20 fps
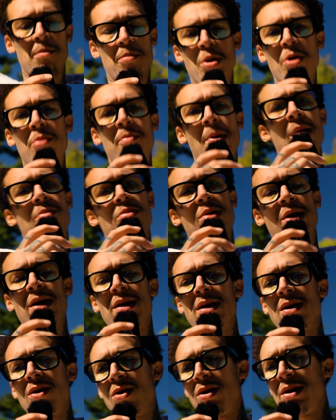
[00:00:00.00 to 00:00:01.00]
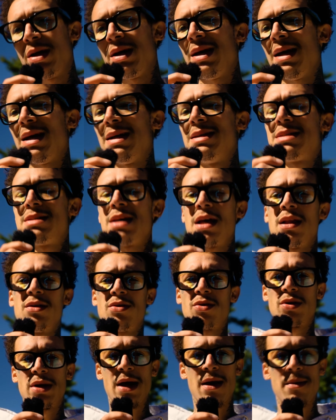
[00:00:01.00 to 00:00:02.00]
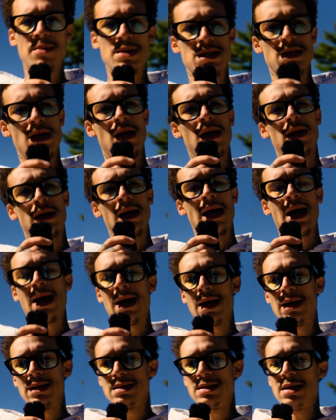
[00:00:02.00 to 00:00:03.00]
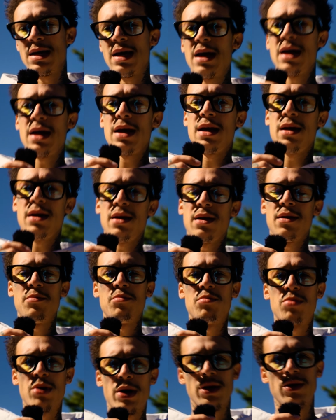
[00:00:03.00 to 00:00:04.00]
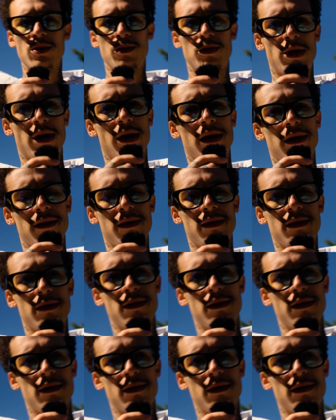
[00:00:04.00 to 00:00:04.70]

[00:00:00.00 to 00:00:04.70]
put my branding on it, and sell it on Amazon as a brand new brand.